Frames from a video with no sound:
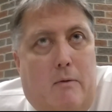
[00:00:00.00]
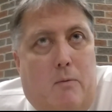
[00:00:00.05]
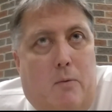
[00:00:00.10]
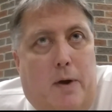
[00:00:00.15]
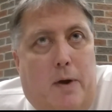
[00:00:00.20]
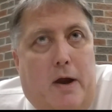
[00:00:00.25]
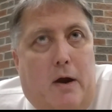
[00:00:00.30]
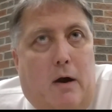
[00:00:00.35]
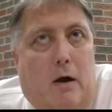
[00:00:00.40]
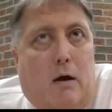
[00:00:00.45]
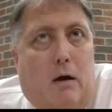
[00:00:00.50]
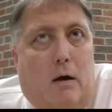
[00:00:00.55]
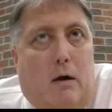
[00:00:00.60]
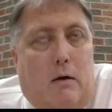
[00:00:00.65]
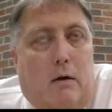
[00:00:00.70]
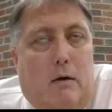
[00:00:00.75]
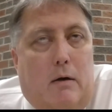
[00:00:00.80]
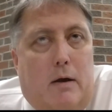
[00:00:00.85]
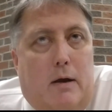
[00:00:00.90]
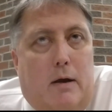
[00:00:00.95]
we
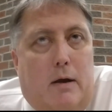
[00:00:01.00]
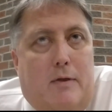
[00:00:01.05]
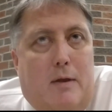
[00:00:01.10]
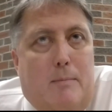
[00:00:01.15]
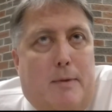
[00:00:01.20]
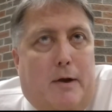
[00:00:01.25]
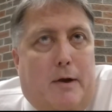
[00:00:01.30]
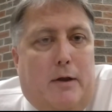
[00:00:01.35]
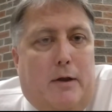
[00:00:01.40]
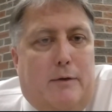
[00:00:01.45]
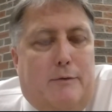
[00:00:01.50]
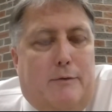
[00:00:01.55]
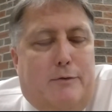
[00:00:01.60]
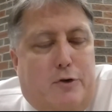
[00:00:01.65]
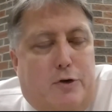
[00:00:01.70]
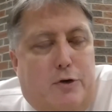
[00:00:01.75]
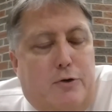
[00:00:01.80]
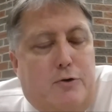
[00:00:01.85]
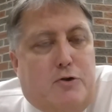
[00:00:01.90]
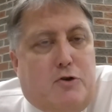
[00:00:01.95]
are in the middle of
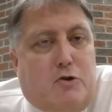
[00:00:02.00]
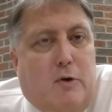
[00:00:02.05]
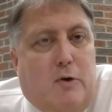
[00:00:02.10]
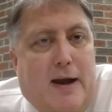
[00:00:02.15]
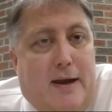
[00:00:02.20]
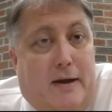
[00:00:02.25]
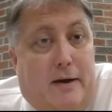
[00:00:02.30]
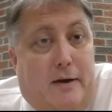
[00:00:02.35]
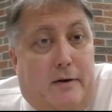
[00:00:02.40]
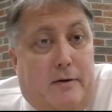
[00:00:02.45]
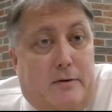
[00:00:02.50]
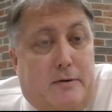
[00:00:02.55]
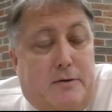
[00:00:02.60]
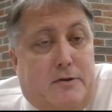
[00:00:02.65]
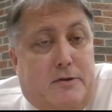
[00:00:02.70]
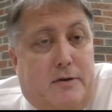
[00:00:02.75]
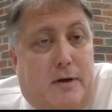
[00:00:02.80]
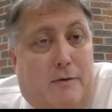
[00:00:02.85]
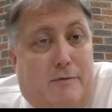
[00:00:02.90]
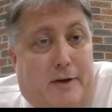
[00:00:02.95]
2 straight
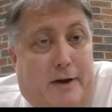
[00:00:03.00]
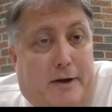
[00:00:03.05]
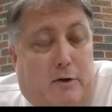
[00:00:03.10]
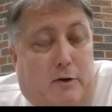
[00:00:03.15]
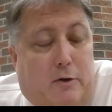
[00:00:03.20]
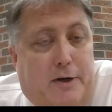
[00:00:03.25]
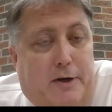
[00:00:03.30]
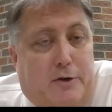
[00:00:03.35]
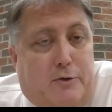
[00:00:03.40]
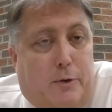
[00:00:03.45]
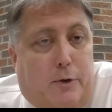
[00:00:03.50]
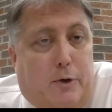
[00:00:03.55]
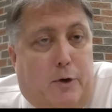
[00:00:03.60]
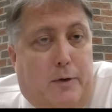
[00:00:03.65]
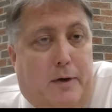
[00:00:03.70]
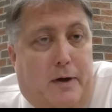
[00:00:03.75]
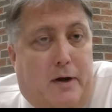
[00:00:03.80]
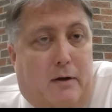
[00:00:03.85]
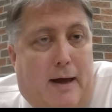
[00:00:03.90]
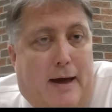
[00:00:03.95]
years of increased
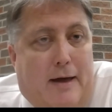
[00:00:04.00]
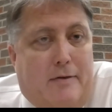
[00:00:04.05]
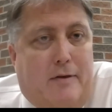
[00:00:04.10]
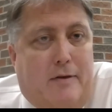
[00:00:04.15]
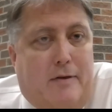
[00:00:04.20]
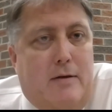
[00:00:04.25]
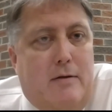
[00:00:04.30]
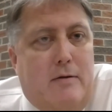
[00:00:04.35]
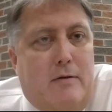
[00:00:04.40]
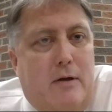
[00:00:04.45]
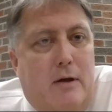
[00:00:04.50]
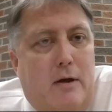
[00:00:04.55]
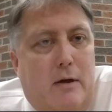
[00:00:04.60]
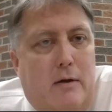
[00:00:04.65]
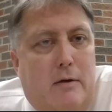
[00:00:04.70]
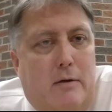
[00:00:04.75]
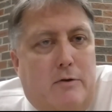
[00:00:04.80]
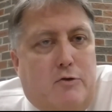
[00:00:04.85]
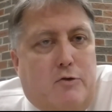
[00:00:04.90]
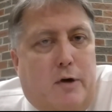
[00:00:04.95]
recruiting classes,
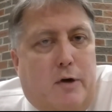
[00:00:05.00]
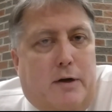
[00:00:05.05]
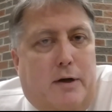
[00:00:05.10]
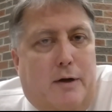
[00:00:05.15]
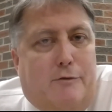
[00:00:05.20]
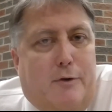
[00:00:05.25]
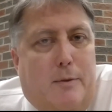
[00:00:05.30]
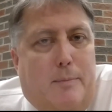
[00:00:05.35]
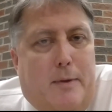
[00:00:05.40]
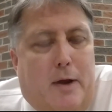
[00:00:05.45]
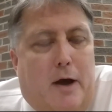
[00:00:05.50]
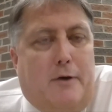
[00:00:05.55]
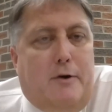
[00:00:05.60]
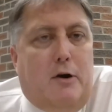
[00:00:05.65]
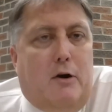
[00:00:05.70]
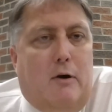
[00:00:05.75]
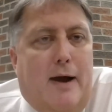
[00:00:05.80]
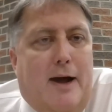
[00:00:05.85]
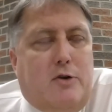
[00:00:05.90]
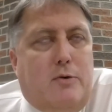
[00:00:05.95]
strictly from the
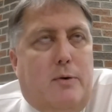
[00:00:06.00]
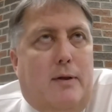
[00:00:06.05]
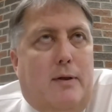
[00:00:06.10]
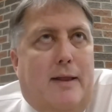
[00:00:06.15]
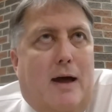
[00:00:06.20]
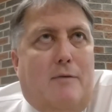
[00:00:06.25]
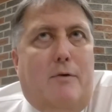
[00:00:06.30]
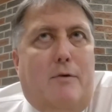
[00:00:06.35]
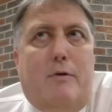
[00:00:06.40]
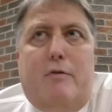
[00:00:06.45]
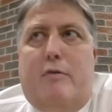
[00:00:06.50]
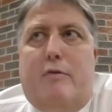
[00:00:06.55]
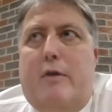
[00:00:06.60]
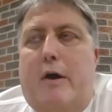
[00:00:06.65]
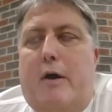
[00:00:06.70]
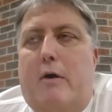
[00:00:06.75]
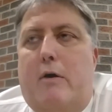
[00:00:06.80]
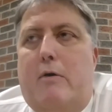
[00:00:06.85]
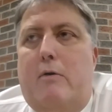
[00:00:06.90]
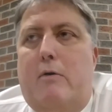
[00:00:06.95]
undergraduate level.
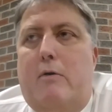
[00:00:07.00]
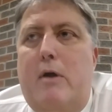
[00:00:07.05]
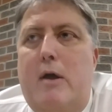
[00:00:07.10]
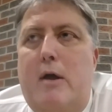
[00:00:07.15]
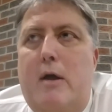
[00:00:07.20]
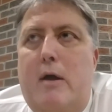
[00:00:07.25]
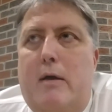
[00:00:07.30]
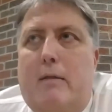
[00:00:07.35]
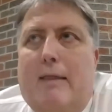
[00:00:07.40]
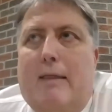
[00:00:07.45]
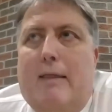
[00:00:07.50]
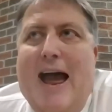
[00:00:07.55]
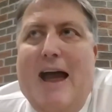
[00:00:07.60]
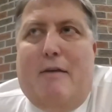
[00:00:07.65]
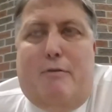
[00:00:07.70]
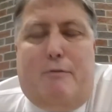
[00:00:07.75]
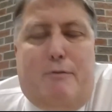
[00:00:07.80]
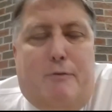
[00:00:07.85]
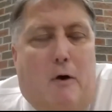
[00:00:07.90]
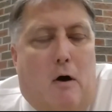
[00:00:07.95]
So
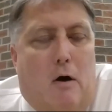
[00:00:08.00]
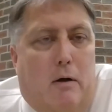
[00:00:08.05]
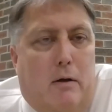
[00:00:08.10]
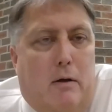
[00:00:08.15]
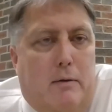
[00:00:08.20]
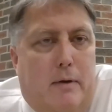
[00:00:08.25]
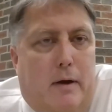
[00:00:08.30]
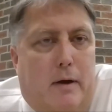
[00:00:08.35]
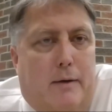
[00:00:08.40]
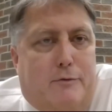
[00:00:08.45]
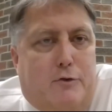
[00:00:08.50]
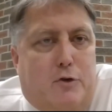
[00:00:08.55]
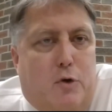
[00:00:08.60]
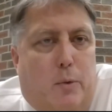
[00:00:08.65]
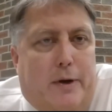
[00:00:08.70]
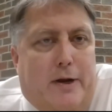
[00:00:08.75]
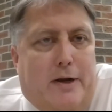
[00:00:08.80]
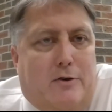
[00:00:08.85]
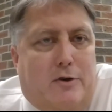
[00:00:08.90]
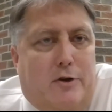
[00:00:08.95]
last fall of
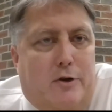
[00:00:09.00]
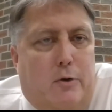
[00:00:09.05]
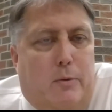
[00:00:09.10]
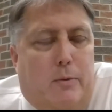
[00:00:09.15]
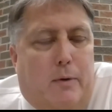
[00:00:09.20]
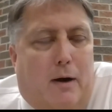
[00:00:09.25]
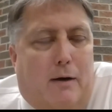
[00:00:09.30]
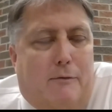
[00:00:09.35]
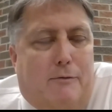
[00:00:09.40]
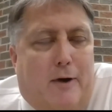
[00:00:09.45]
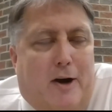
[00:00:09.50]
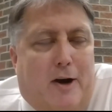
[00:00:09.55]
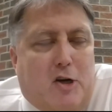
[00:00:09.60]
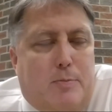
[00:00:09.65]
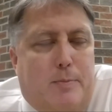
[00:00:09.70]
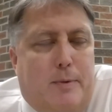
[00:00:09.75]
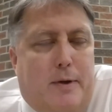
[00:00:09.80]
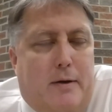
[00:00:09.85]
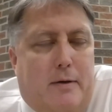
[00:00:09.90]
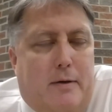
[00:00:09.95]
22, when our
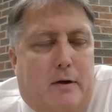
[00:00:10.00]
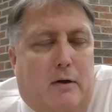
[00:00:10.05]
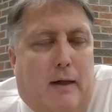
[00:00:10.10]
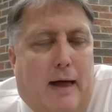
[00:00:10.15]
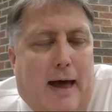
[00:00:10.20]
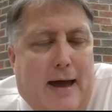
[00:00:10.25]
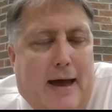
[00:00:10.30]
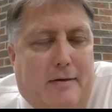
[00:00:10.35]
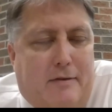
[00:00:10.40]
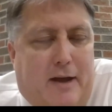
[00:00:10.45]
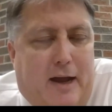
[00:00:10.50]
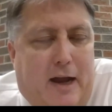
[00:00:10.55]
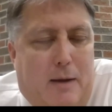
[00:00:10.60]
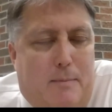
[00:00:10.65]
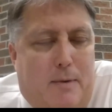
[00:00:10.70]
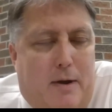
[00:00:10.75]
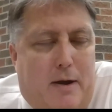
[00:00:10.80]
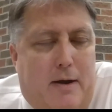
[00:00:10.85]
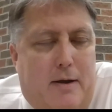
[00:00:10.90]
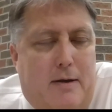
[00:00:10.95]
freshman class
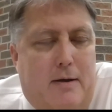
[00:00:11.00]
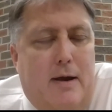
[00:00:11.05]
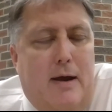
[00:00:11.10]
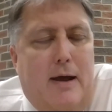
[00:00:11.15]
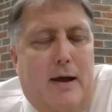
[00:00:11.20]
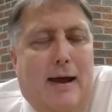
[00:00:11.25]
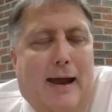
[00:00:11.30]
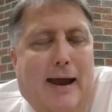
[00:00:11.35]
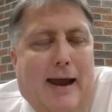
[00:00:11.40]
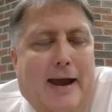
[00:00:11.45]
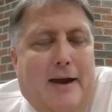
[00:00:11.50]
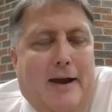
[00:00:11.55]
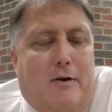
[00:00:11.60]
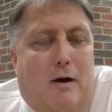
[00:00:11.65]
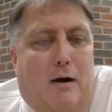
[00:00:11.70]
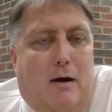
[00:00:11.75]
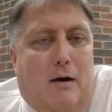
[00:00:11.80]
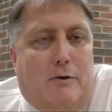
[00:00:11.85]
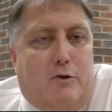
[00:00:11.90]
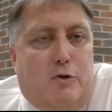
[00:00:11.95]
came in and
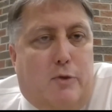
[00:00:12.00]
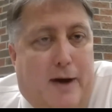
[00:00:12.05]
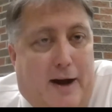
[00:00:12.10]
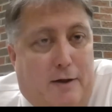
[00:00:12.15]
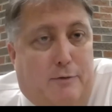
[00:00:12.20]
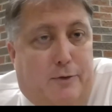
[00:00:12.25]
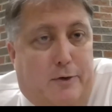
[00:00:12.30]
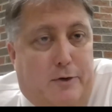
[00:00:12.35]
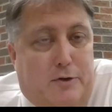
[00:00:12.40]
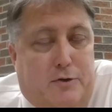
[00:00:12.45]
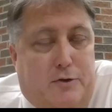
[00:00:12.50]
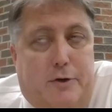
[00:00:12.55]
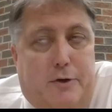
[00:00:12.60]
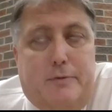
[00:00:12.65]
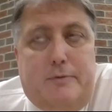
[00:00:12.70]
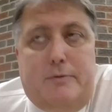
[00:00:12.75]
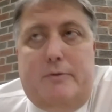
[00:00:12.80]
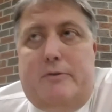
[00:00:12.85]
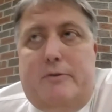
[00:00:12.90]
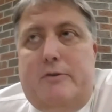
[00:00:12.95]
our transfer
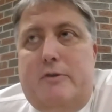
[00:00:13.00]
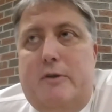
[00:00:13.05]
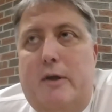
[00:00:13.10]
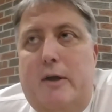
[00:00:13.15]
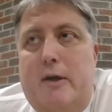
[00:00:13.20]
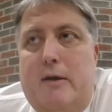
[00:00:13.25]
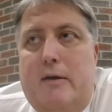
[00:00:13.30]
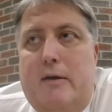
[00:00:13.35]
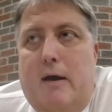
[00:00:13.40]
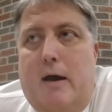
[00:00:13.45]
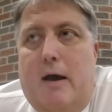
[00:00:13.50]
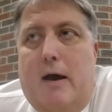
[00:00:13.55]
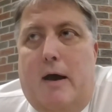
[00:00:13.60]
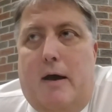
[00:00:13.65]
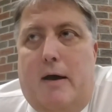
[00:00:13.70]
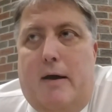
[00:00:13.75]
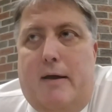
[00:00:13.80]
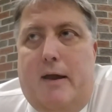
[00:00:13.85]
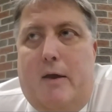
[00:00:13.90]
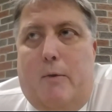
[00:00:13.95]
students,
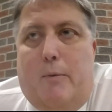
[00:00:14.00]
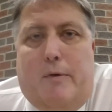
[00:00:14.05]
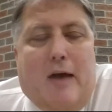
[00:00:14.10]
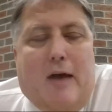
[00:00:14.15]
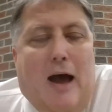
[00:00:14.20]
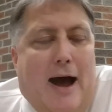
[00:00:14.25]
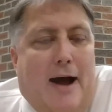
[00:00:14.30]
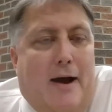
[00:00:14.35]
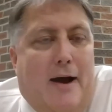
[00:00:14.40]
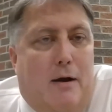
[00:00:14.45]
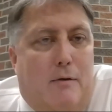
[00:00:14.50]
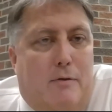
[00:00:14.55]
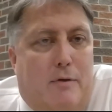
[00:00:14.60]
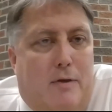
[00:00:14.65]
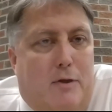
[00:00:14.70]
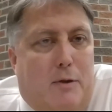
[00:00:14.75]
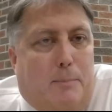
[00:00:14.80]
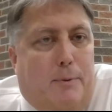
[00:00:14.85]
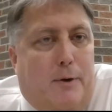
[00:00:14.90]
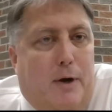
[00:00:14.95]
it was higher
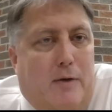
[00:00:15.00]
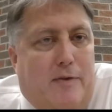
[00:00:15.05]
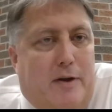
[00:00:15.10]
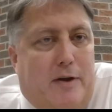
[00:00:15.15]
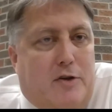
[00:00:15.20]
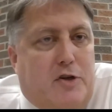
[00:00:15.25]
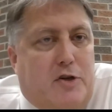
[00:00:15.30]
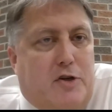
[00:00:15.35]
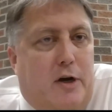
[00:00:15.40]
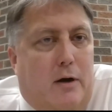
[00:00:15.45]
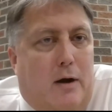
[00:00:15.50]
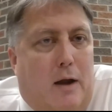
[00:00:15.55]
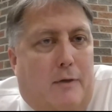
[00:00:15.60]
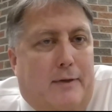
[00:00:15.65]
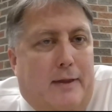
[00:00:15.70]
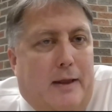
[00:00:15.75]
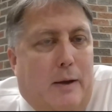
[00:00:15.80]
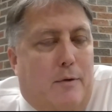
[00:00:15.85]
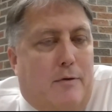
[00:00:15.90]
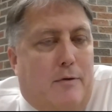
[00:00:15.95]
than the previous year. And I
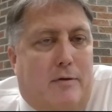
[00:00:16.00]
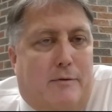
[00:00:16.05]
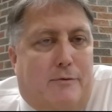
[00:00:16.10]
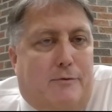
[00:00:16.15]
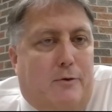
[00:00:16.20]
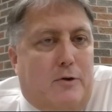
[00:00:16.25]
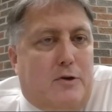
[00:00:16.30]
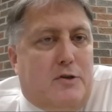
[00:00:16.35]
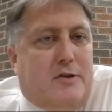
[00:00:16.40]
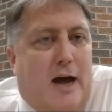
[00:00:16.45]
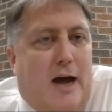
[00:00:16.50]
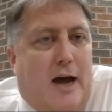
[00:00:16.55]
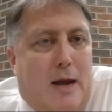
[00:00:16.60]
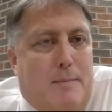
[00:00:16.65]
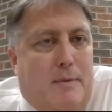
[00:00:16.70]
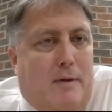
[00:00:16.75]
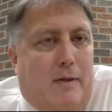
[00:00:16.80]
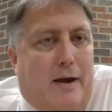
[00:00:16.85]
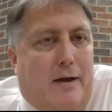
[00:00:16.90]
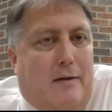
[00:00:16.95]
think that was the first
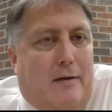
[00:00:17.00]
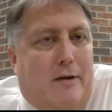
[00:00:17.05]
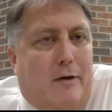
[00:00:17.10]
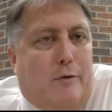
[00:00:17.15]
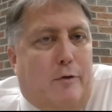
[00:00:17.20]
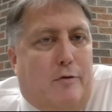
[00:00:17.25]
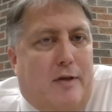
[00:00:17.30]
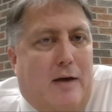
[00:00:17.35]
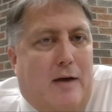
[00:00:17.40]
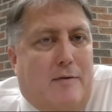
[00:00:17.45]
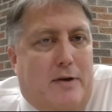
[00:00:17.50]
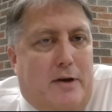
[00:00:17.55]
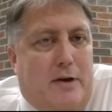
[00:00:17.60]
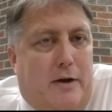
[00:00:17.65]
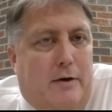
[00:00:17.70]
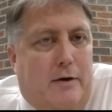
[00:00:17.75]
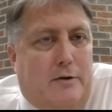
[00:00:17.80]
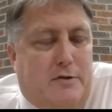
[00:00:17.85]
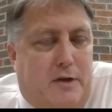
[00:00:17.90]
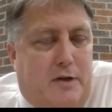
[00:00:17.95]
time in like 6 or 7
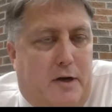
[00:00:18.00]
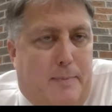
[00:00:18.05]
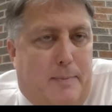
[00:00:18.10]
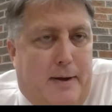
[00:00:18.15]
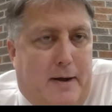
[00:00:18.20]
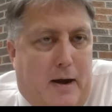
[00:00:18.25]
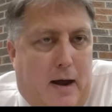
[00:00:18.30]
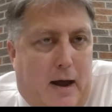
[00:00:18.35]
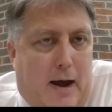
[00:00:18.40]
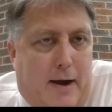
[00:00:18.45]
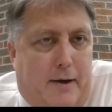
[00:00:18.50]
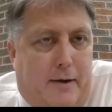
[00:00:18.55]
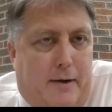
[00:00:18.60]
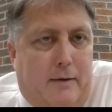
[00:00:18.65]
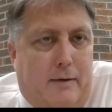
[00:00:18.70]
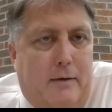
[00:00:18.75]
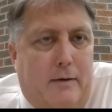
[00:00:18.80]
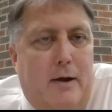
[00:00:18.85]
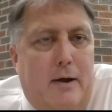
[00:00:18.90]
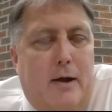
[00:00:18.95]
years that it had been
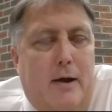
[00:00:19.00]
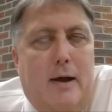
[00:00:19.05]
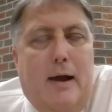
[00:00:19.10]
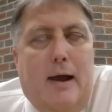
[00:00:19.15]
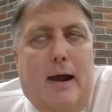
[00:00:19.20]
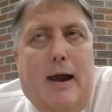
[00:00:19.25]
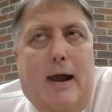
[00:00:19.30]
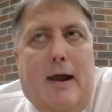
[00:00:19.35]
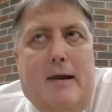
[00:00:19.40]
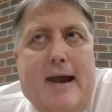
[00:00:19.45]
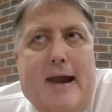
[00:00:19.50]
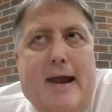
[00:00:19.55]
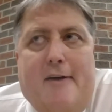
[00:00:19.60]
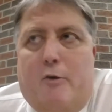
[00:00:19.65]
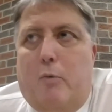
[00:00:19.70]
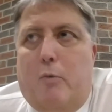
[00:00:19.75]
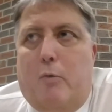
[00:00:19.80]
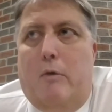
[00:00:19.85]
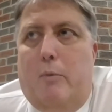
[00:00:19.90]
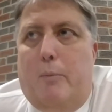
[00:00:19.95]
higher. And now
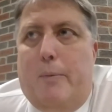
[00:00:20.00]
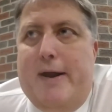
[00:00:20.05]
that we're